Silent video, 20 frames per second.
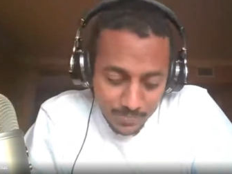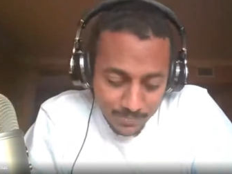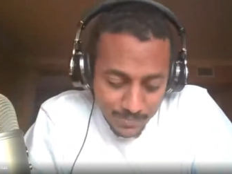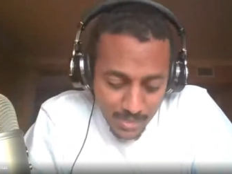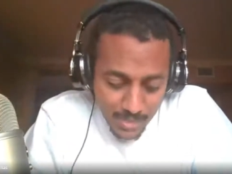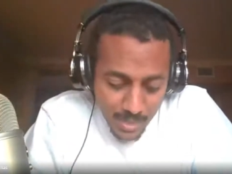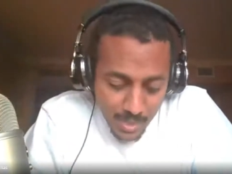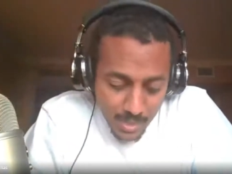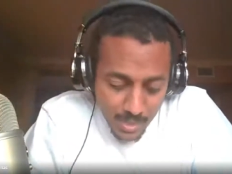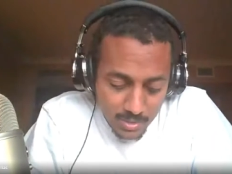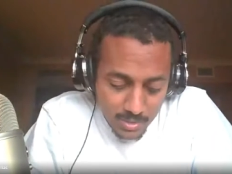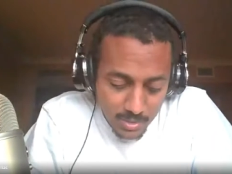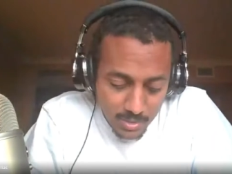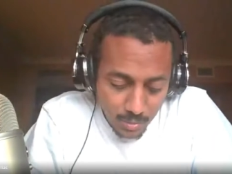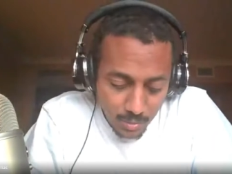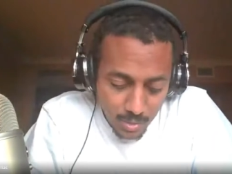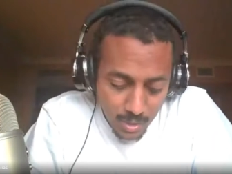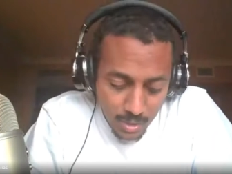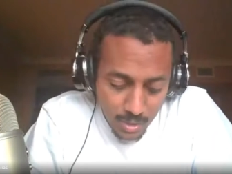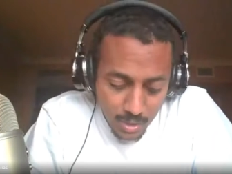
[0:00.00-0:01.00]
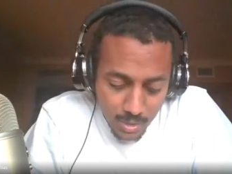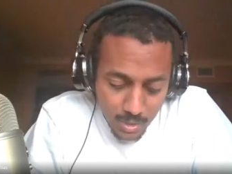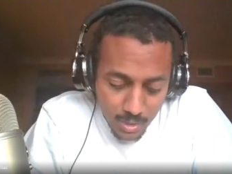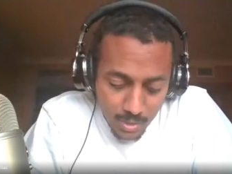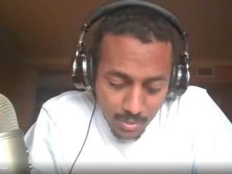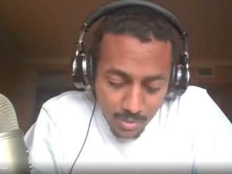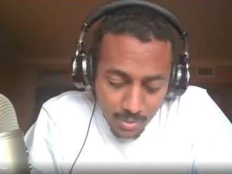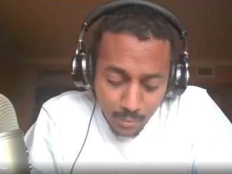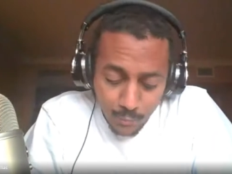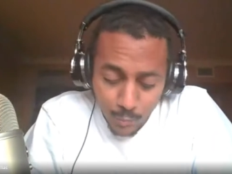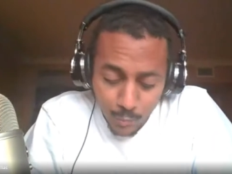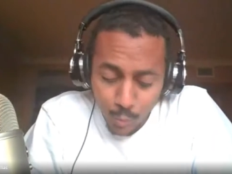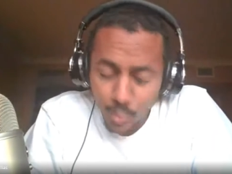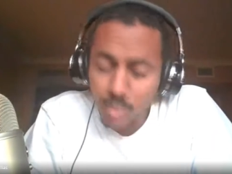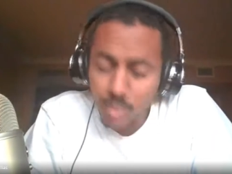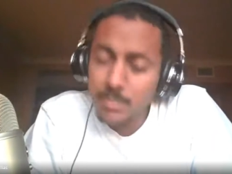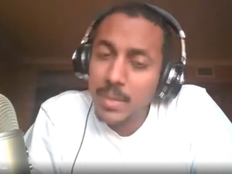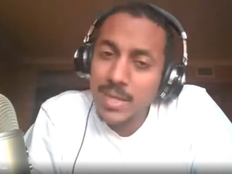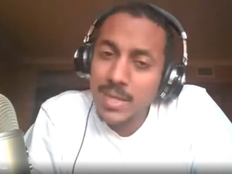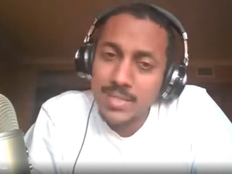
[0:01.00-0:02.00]
So the Rule by
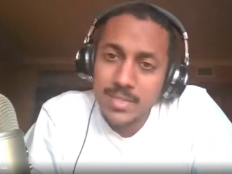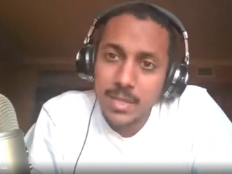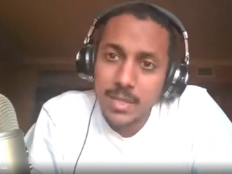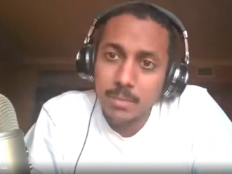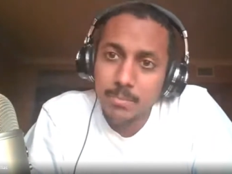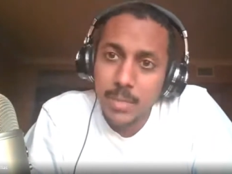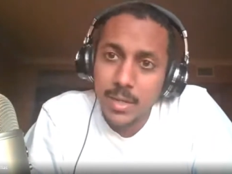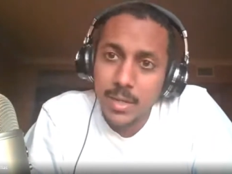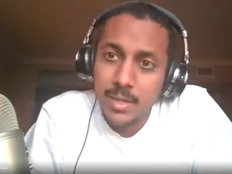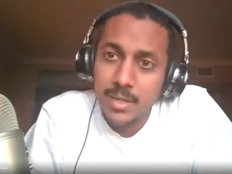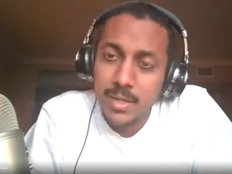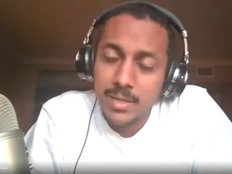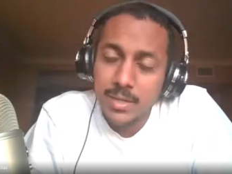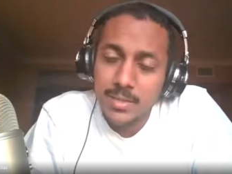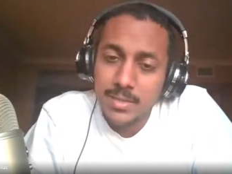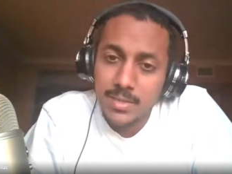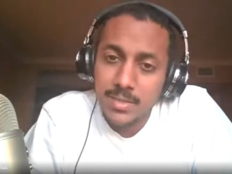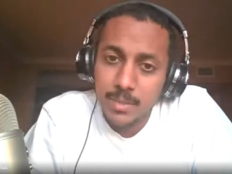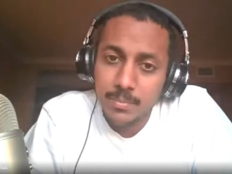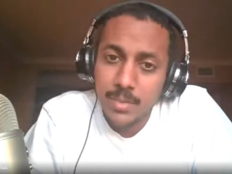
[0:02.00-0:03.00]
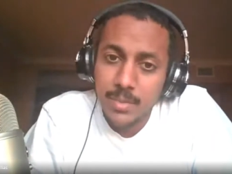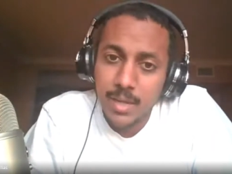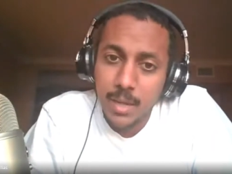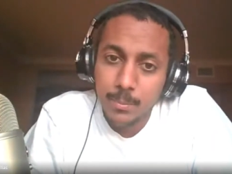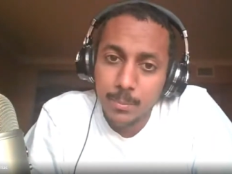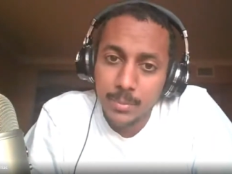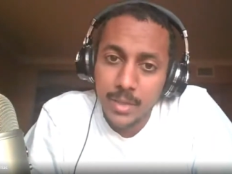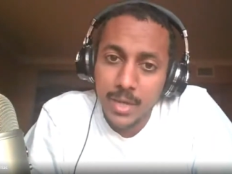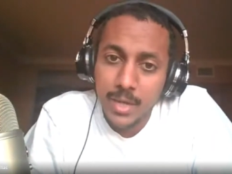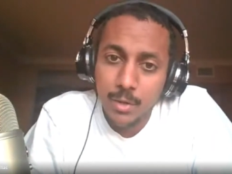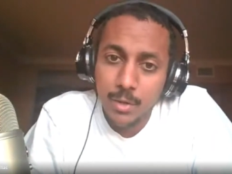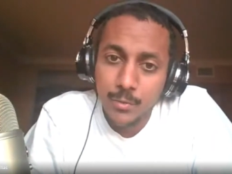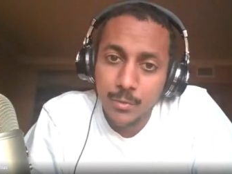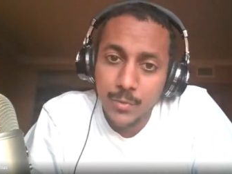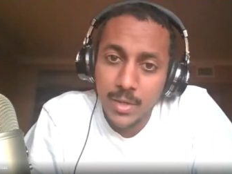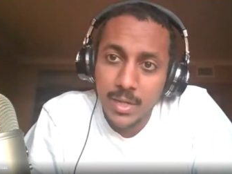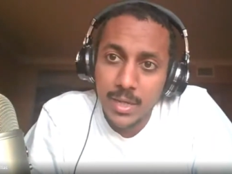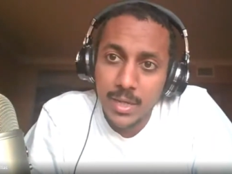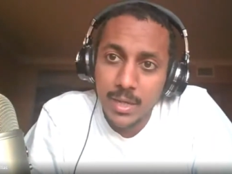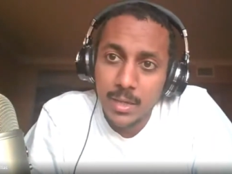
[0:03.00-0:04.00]
St. Benedict is something I plan on
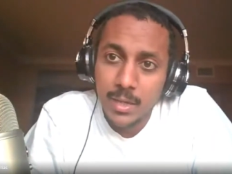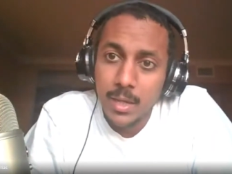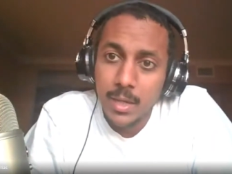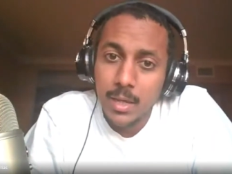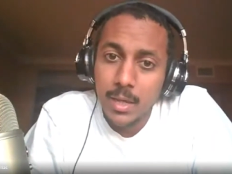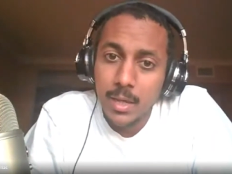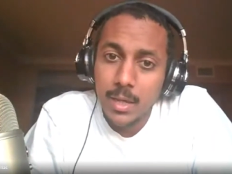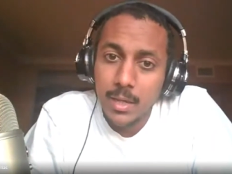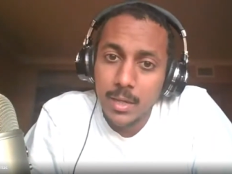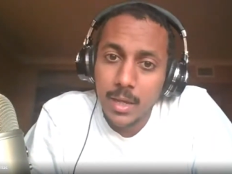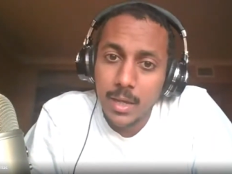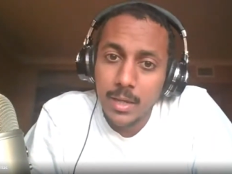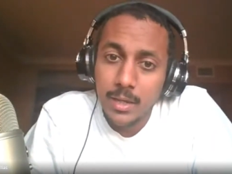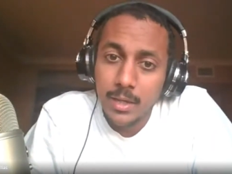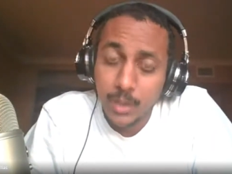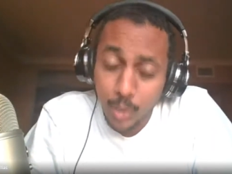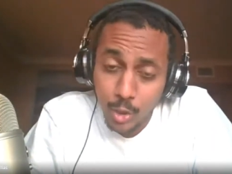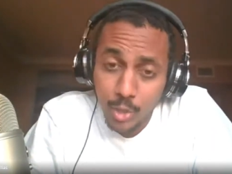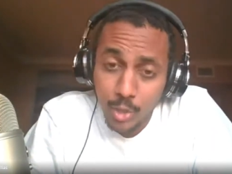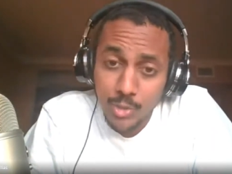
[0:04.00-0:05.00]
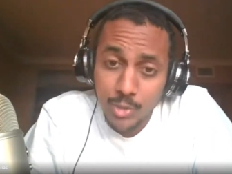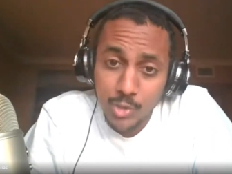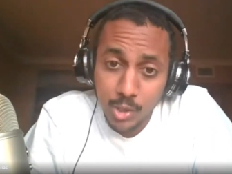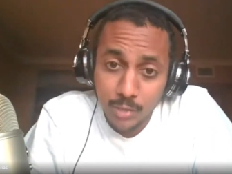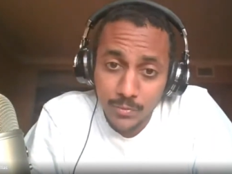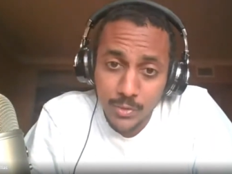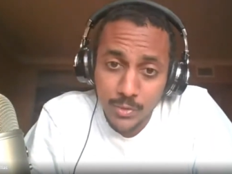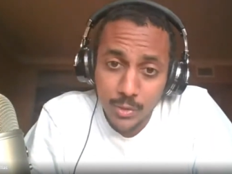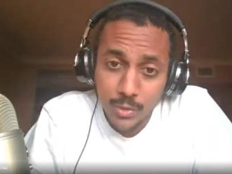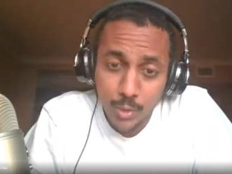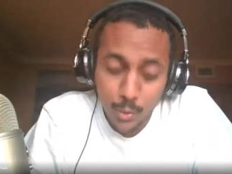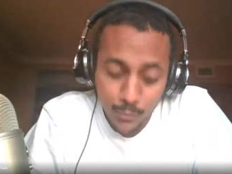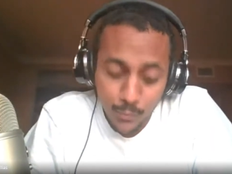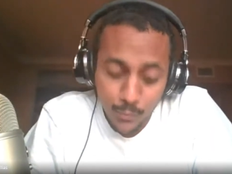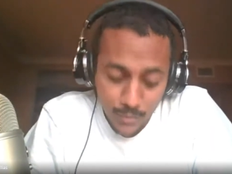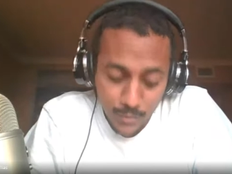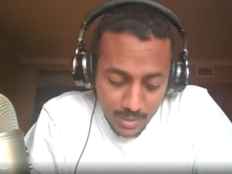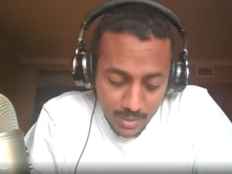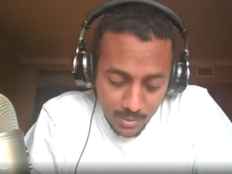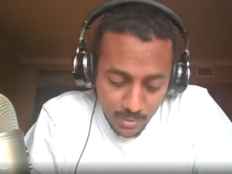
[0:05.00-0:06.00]
reading, and I encourage all of you to go read
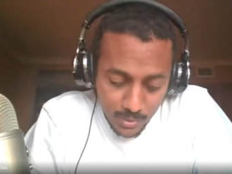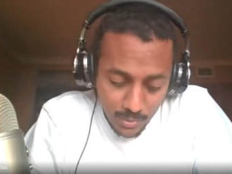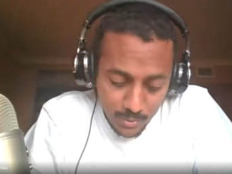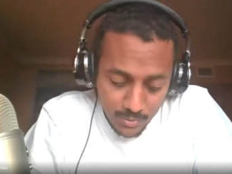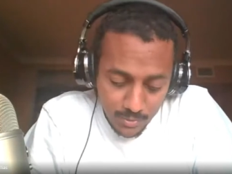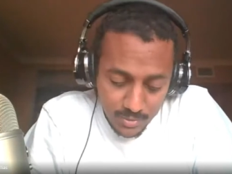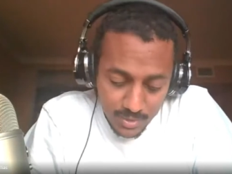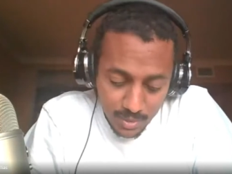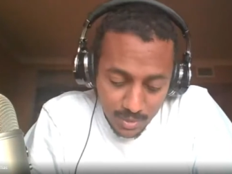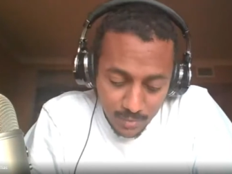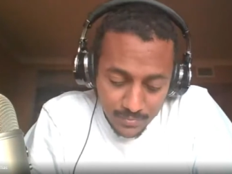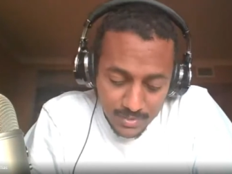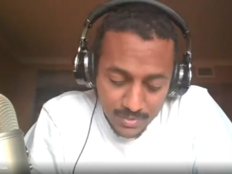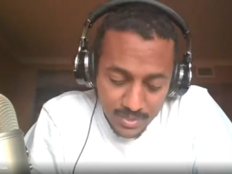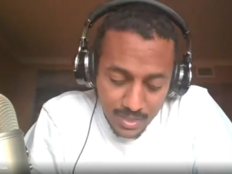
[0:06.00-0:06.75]
it yourselves.